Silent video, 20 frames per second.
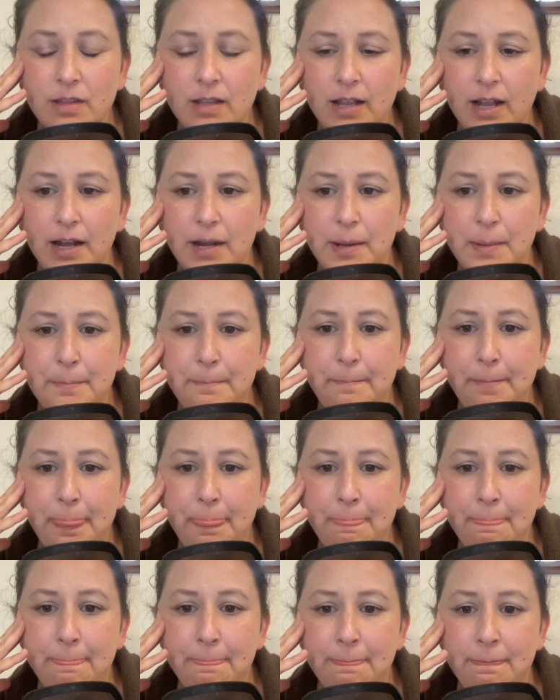
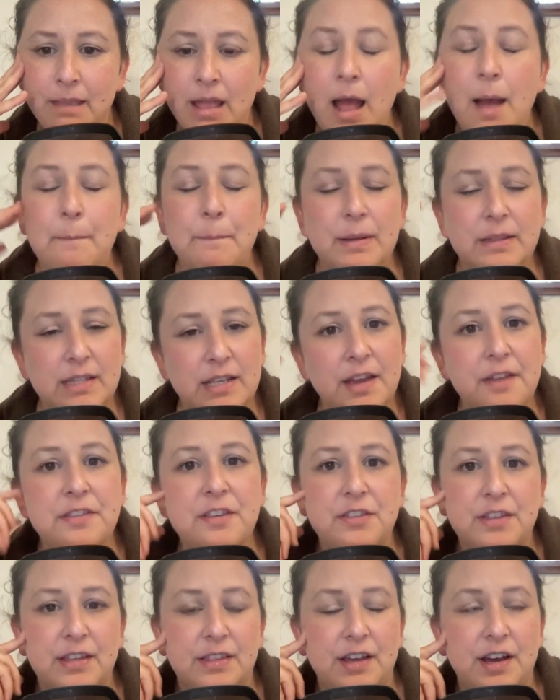But the other
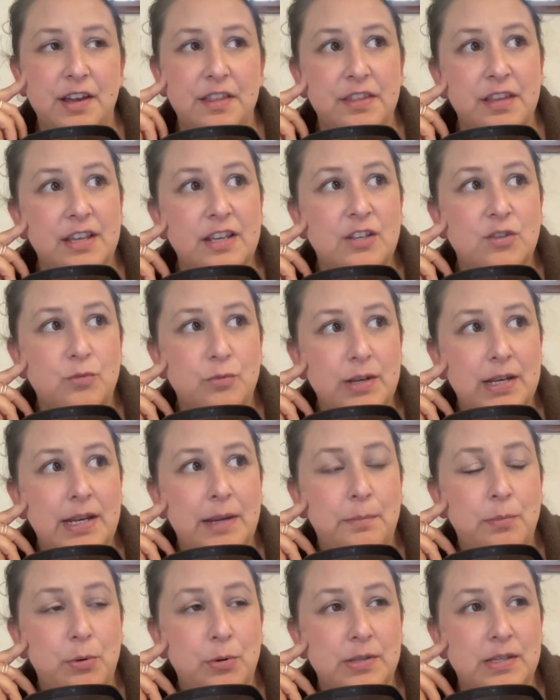thing that I think is really
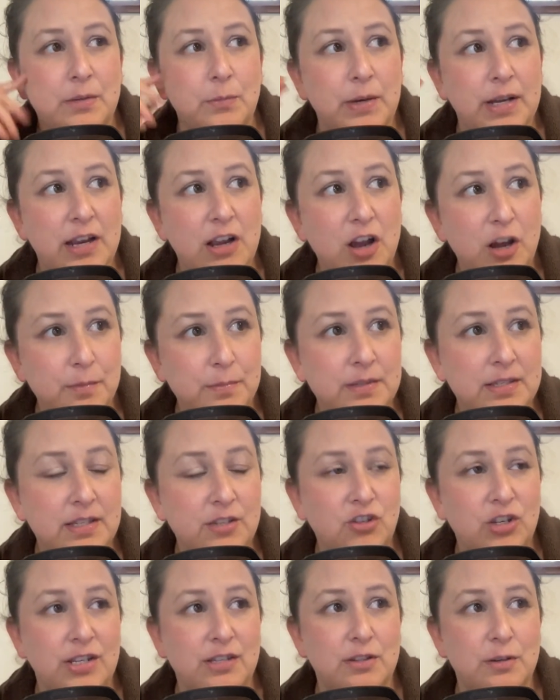important when it comes to
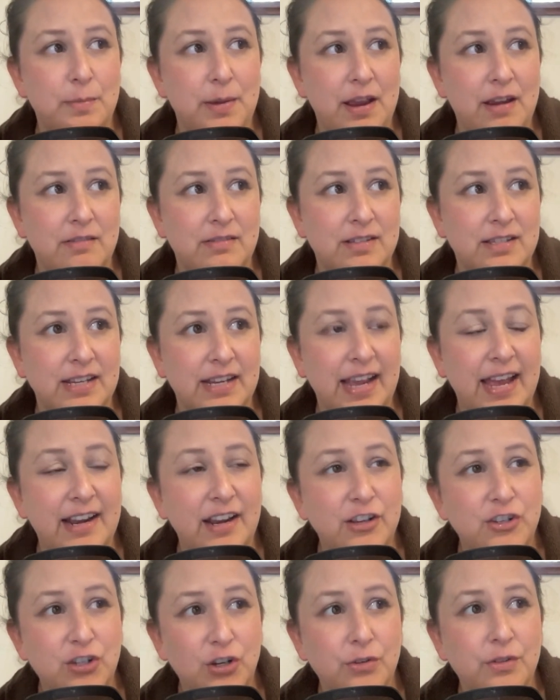gentle parenting, and
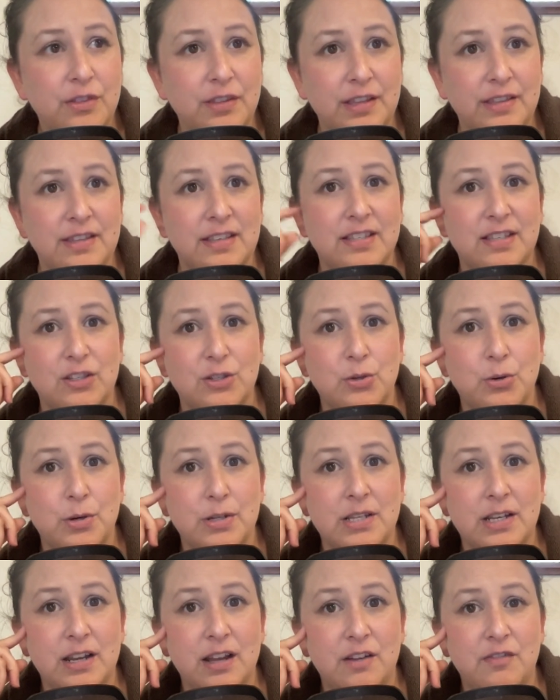I don't think this is
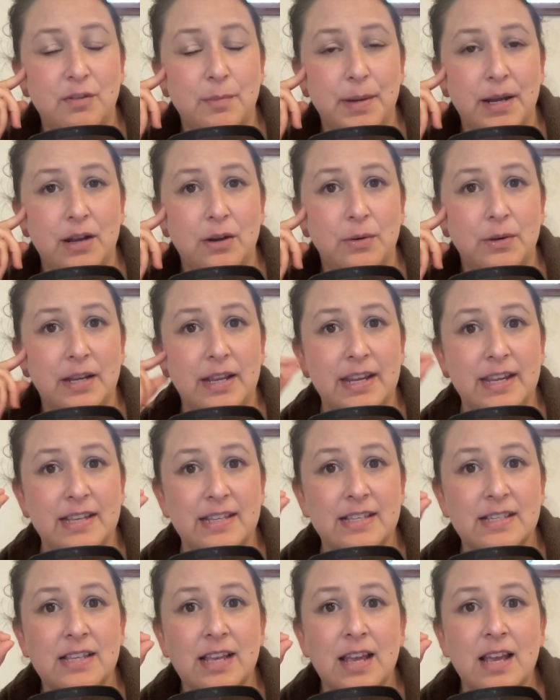talked enough about,
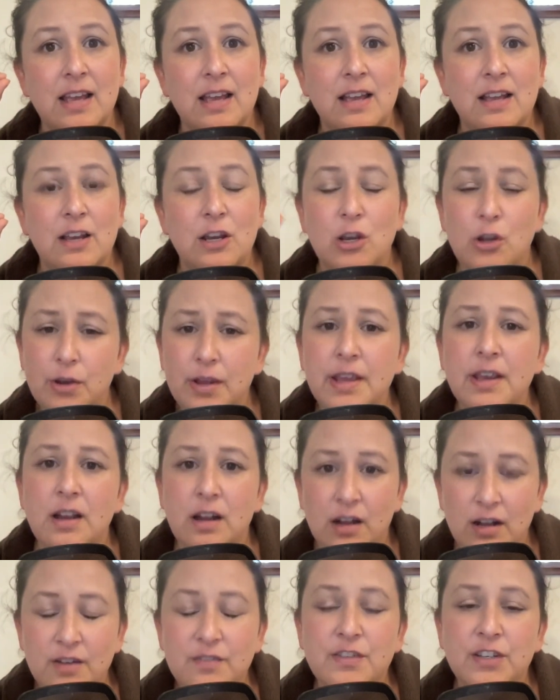is looking
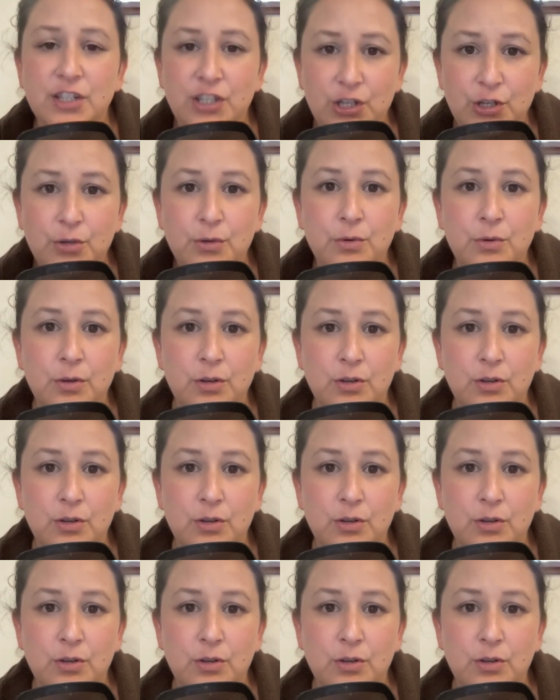after you